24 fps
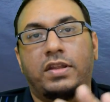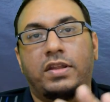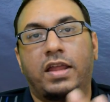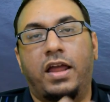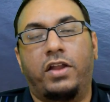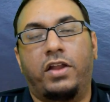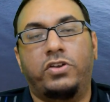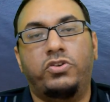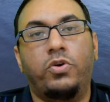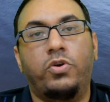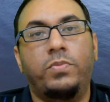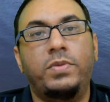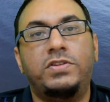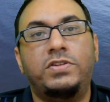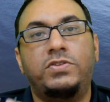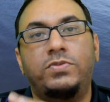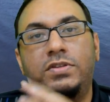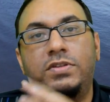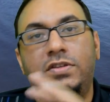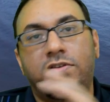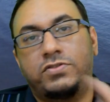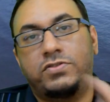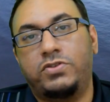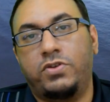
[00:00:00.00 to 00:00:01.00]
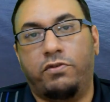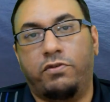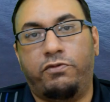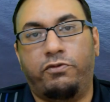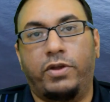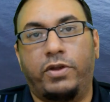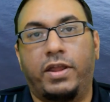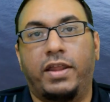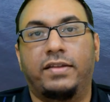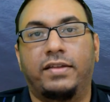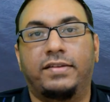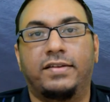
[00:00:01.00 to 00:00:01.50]
the Adobe suite of
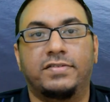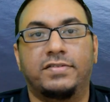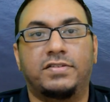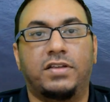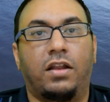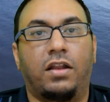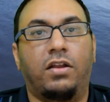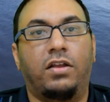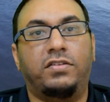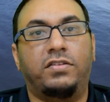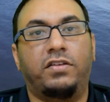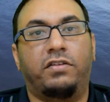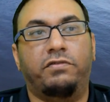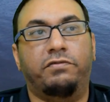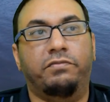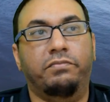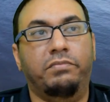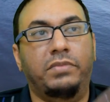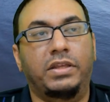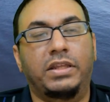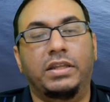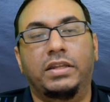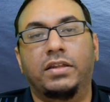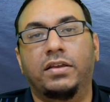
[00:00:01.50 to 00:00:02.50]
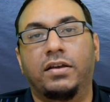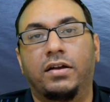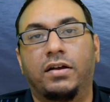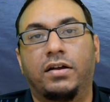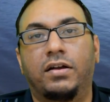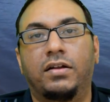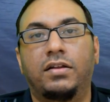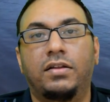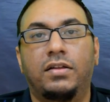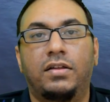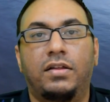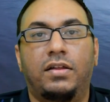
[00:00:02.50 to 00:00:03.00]
software does a lot of
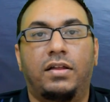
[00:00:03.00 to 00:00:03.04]
media